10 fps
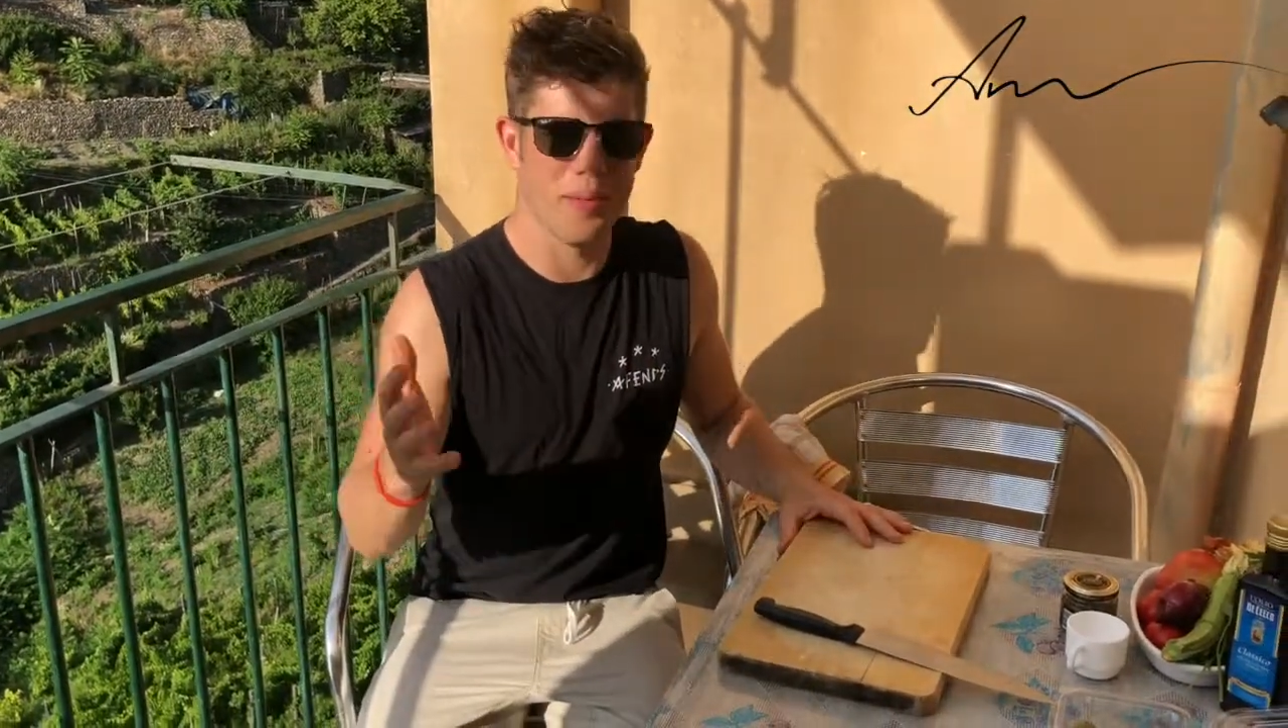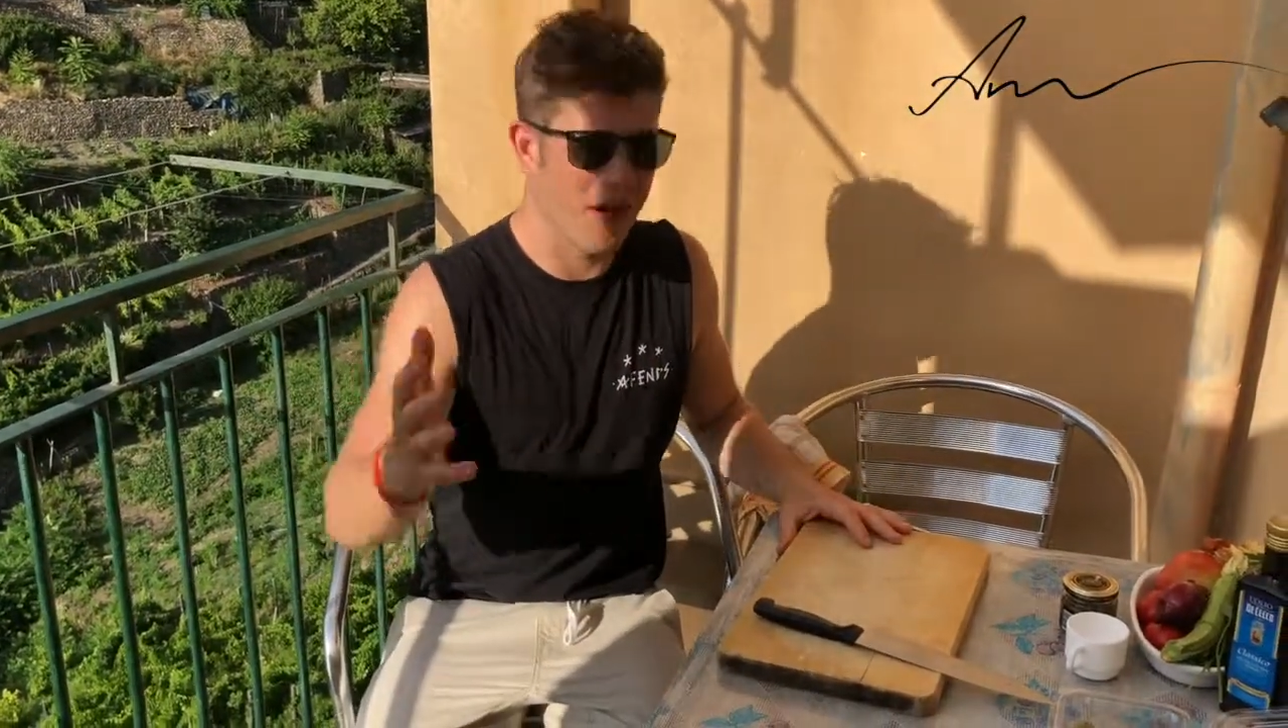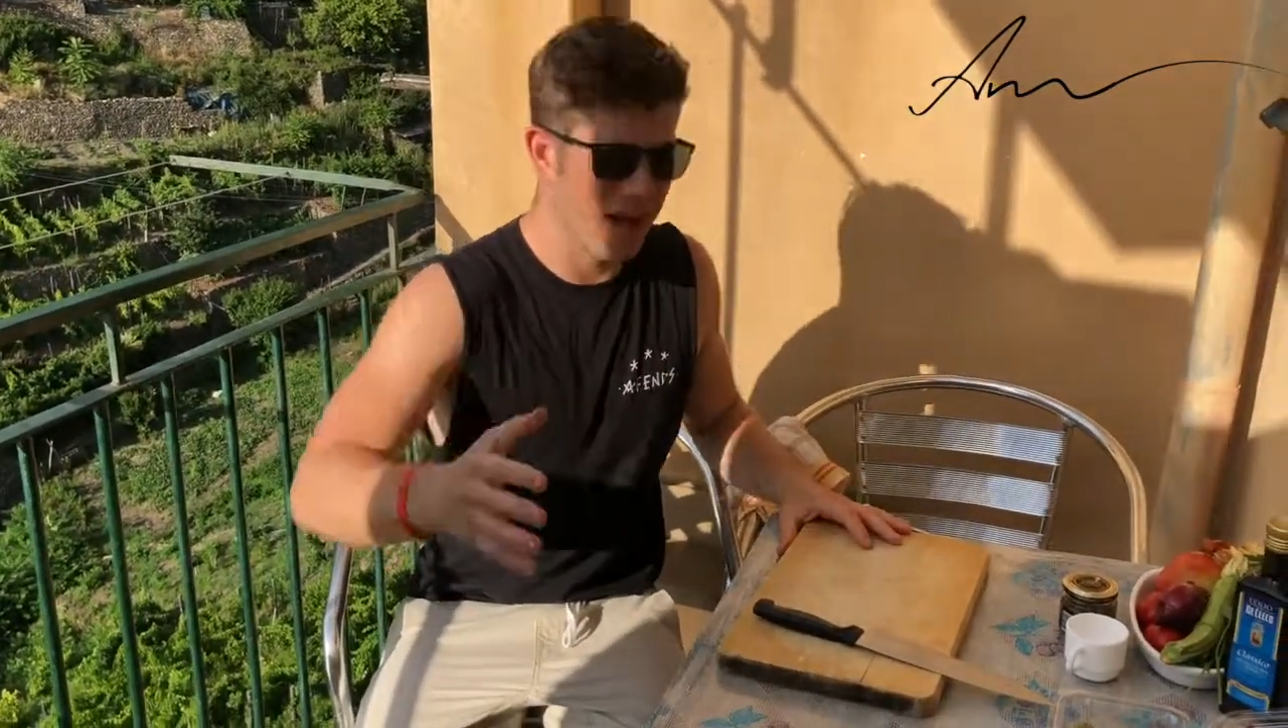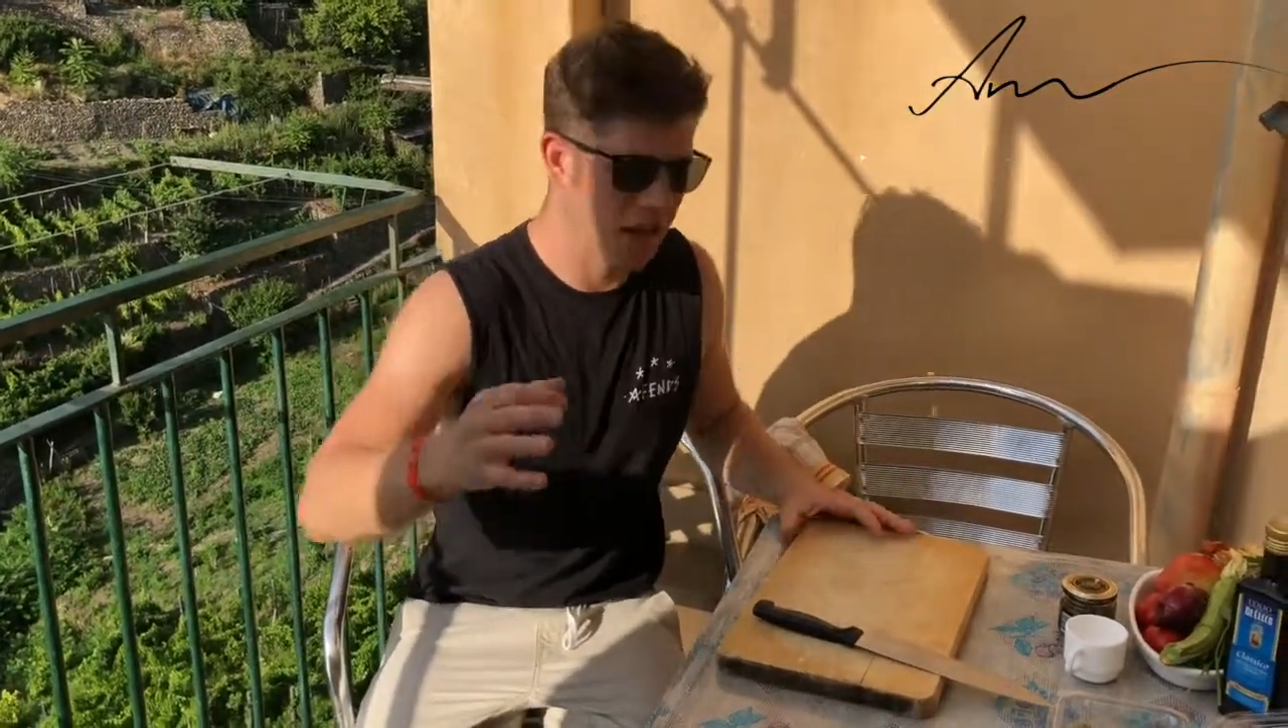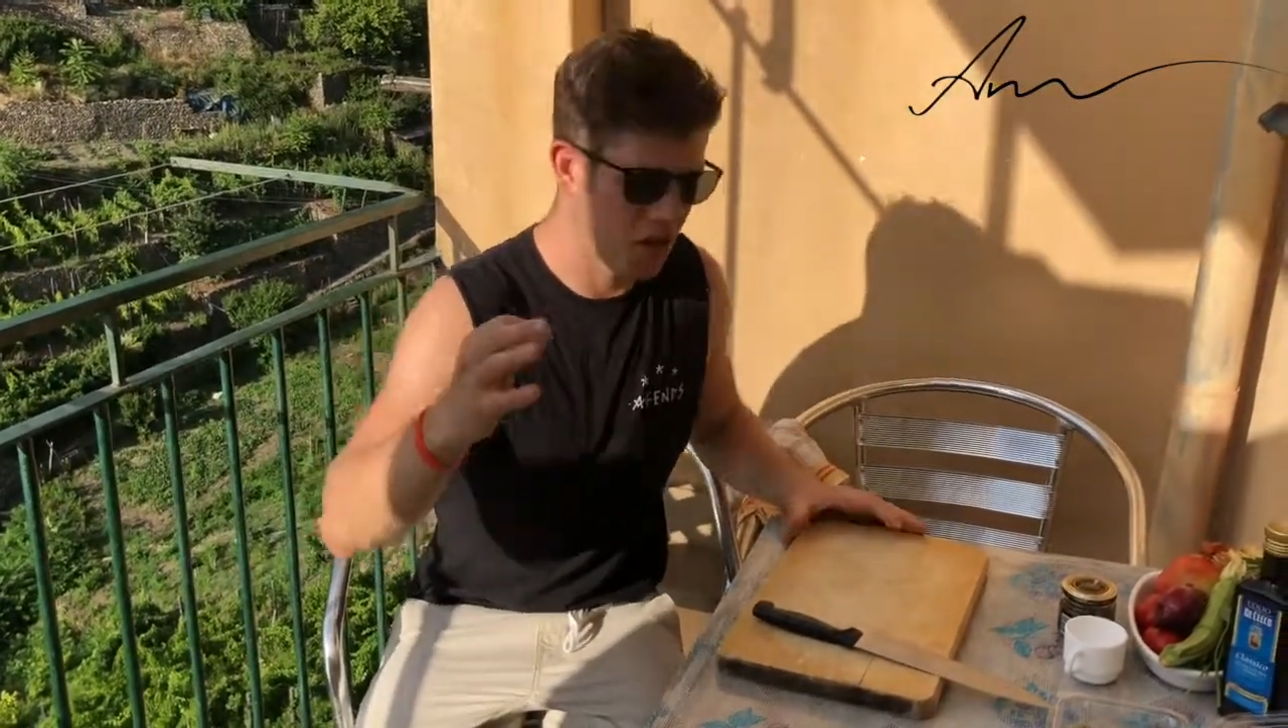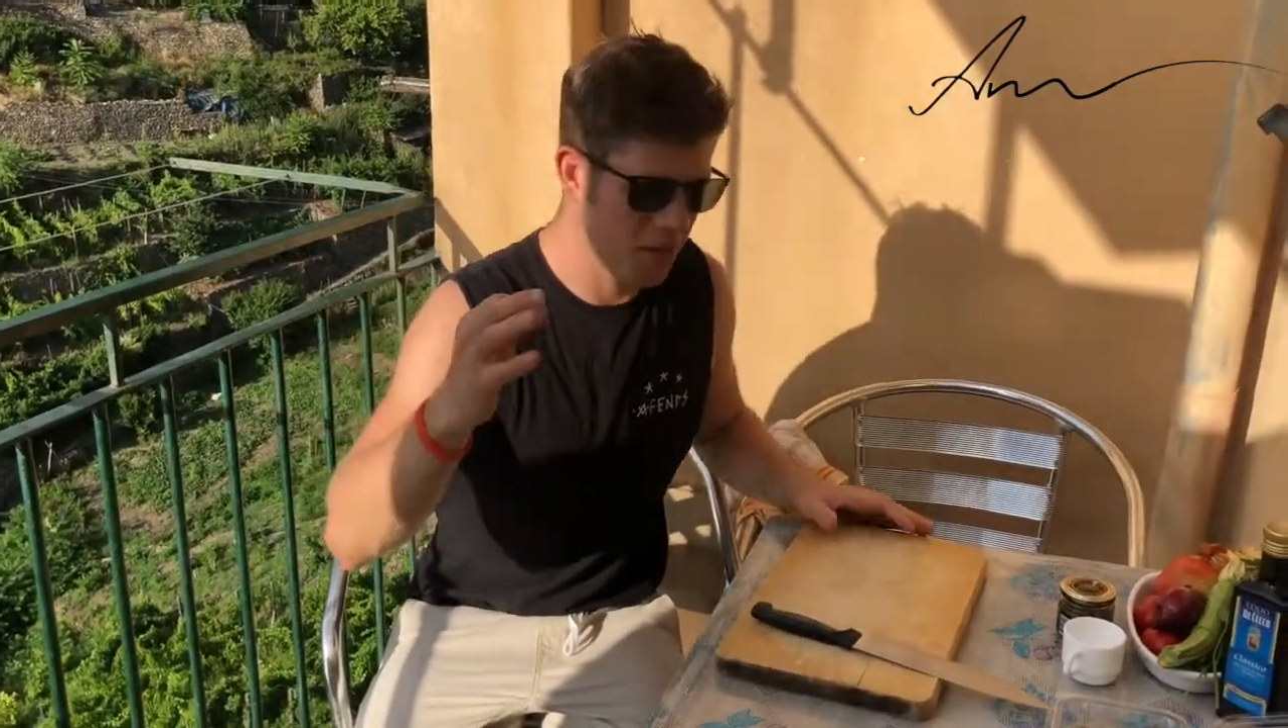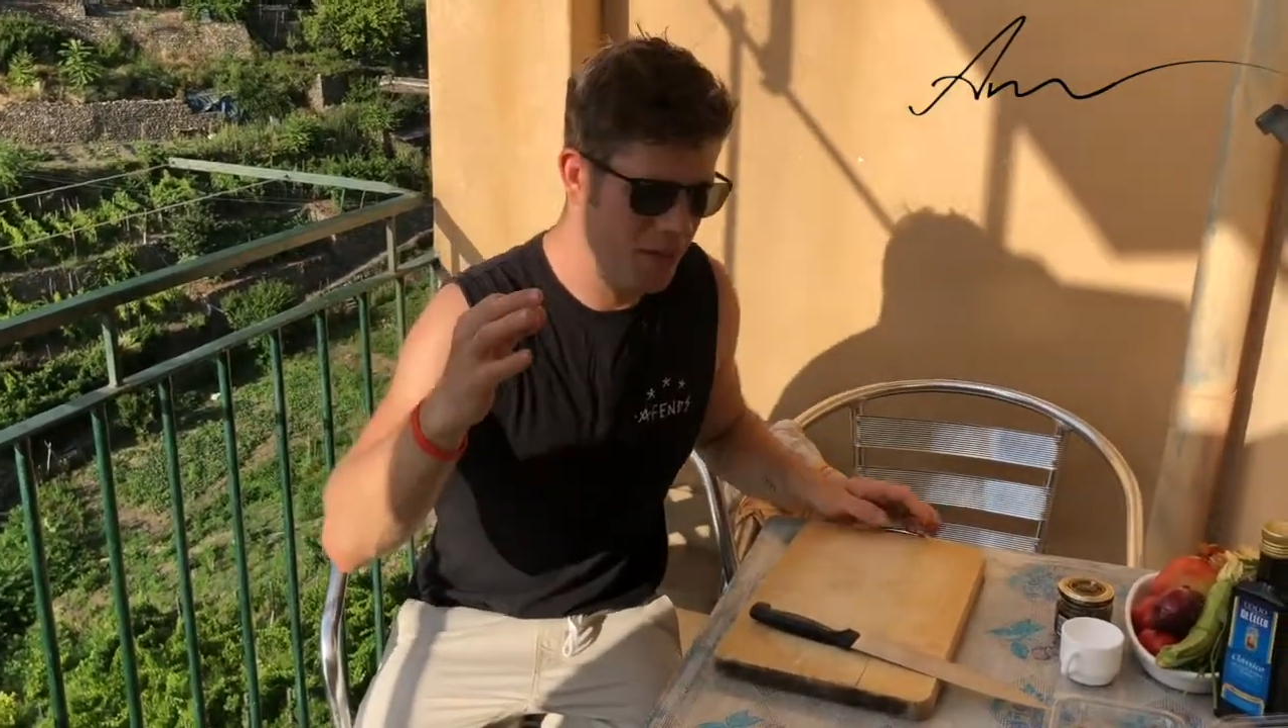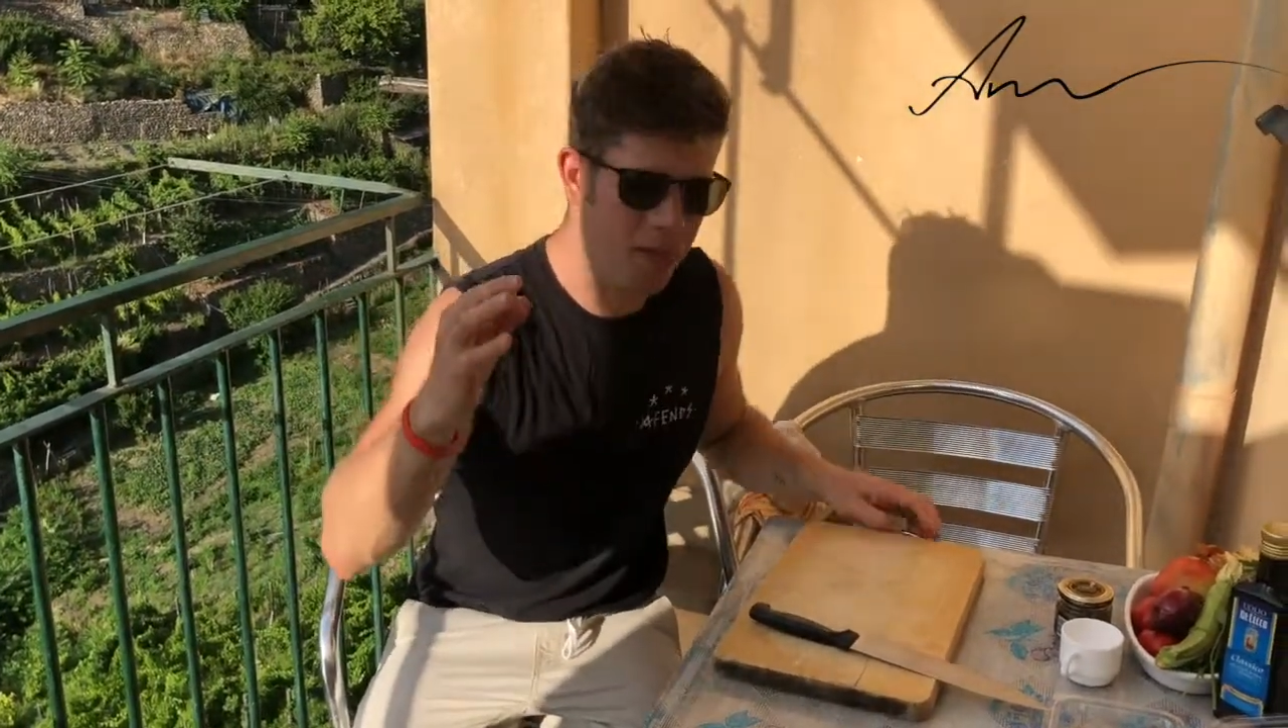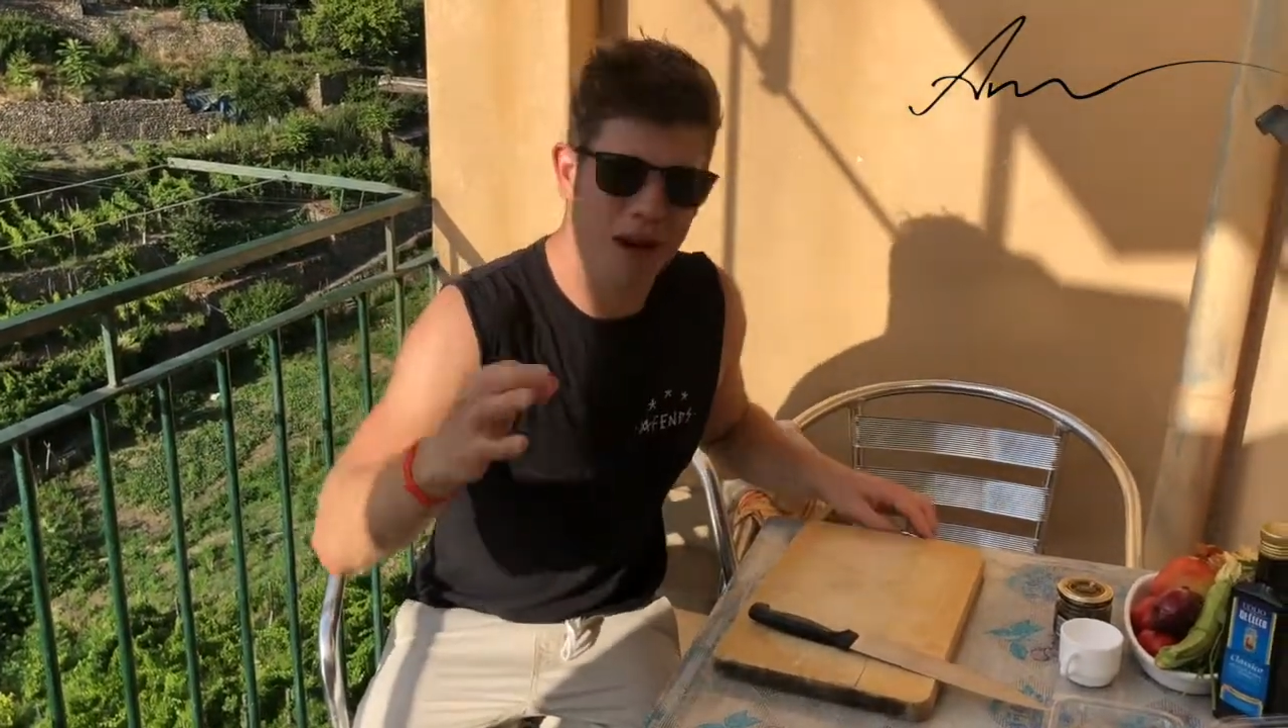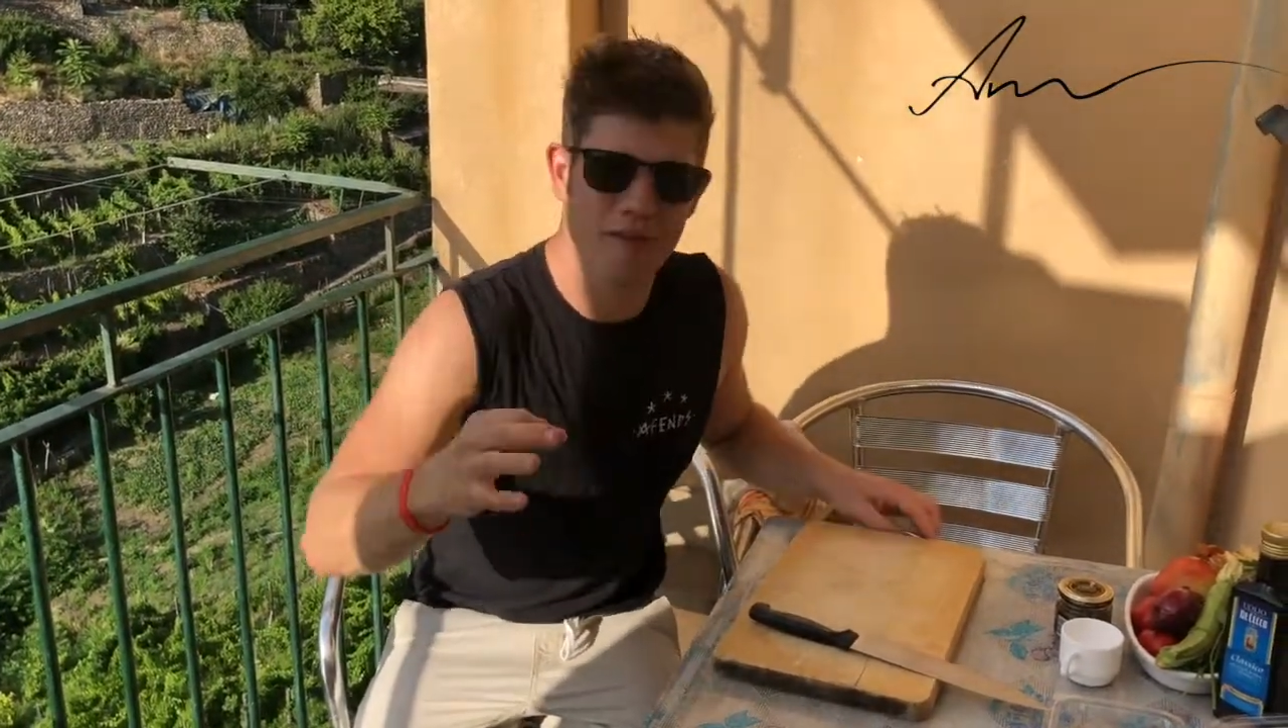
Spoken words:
but it's going to be my